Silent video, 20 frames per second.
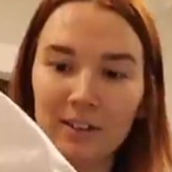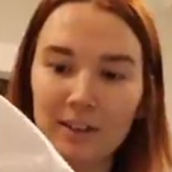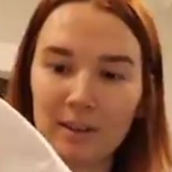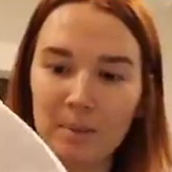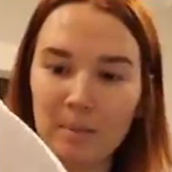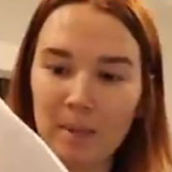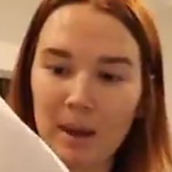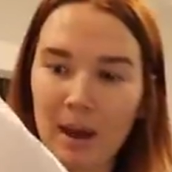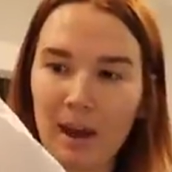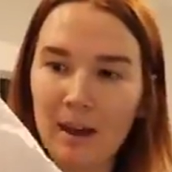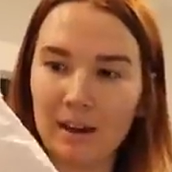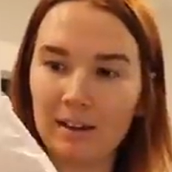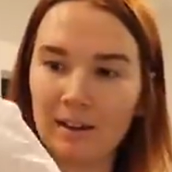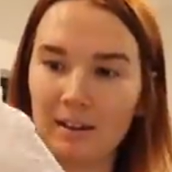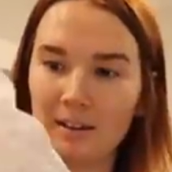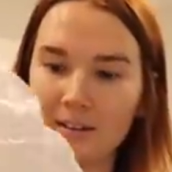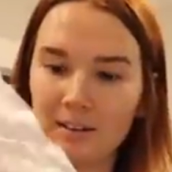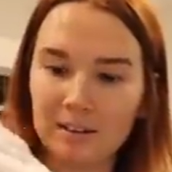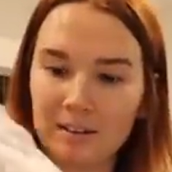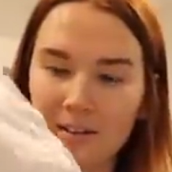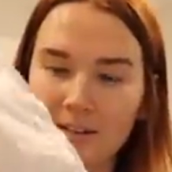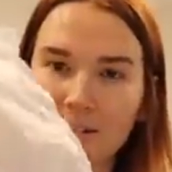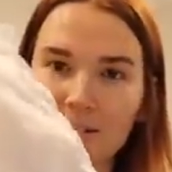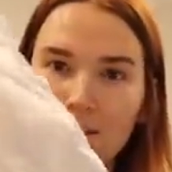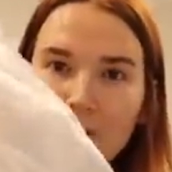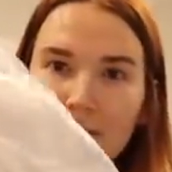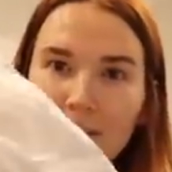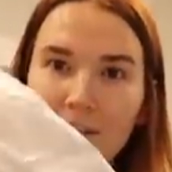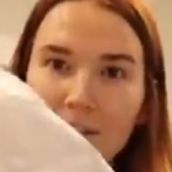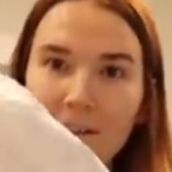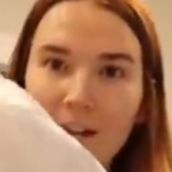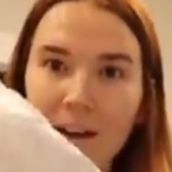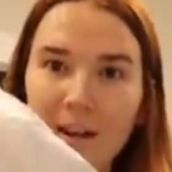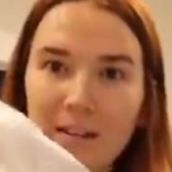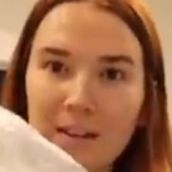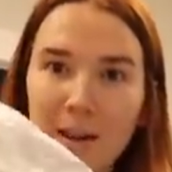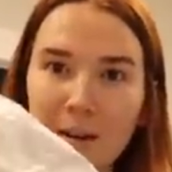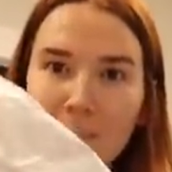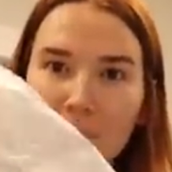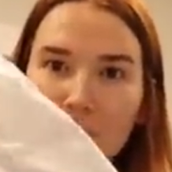in the bag
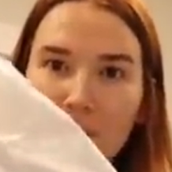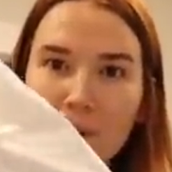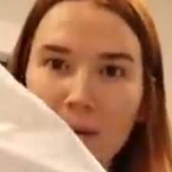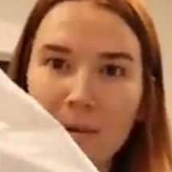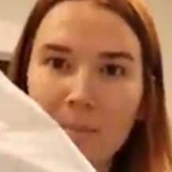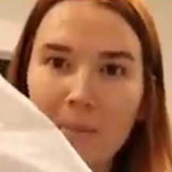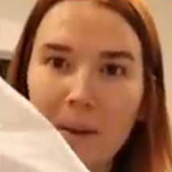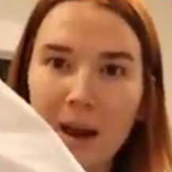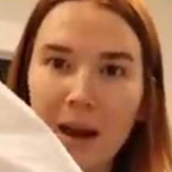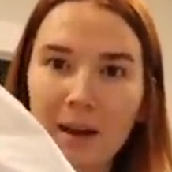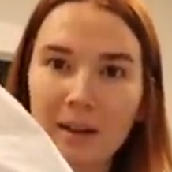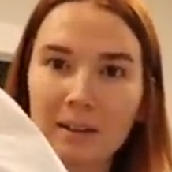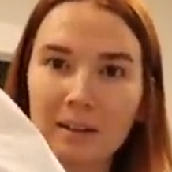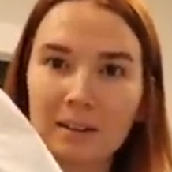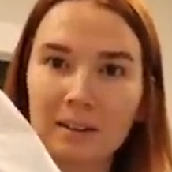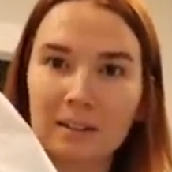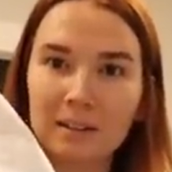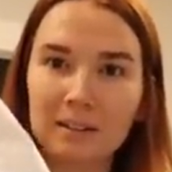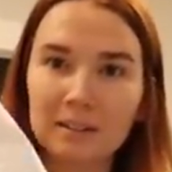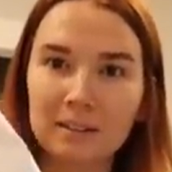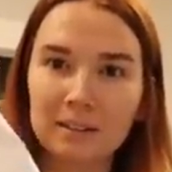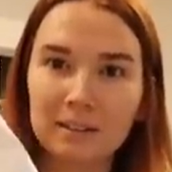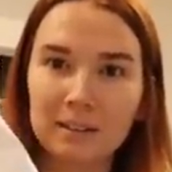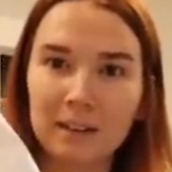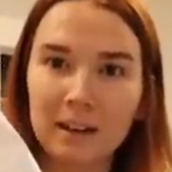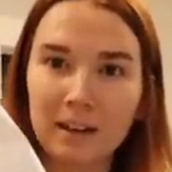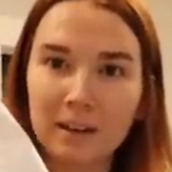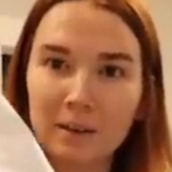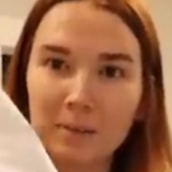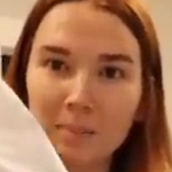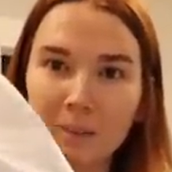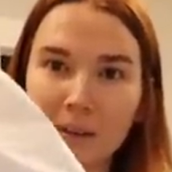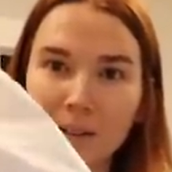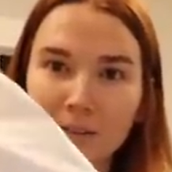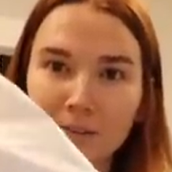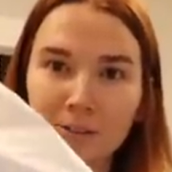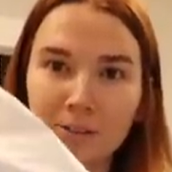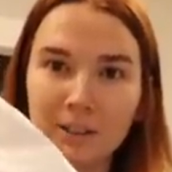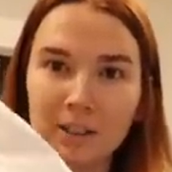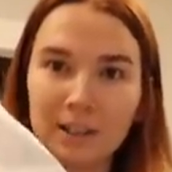and then put it back in the
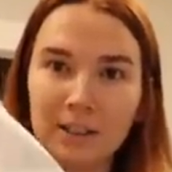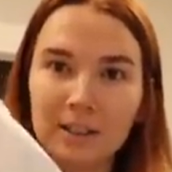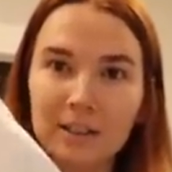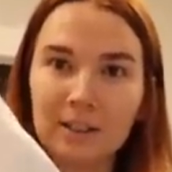pantry.